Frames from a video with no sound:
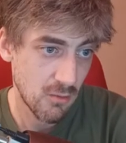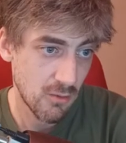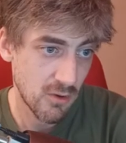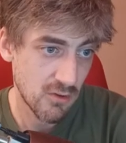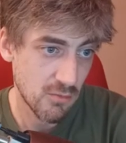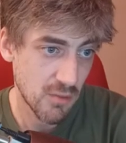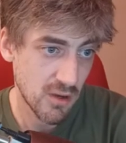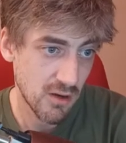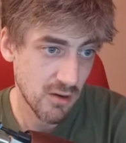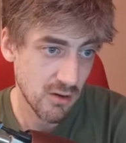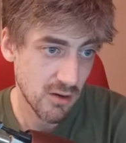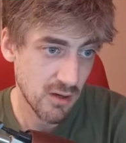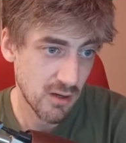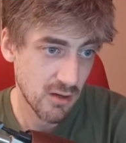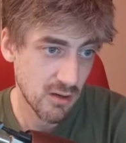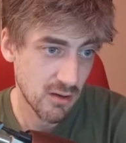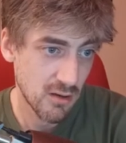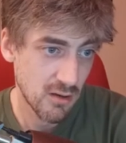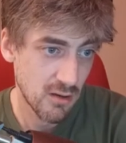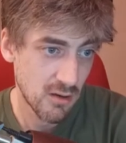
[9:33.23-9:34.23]
Where's
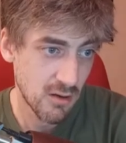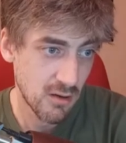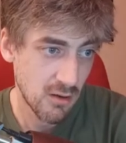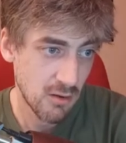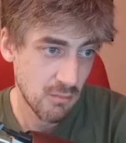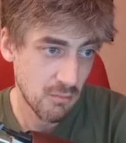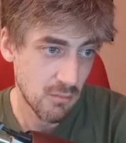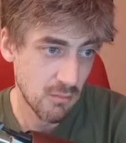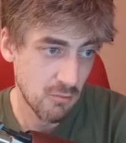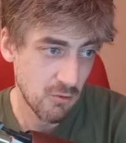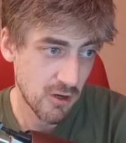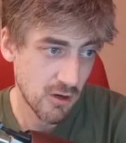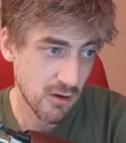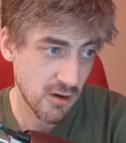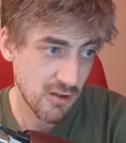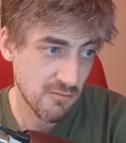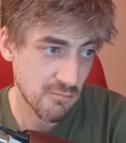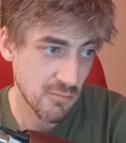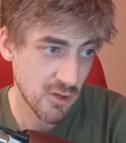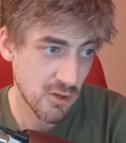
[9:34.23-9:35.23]
berry? We don't have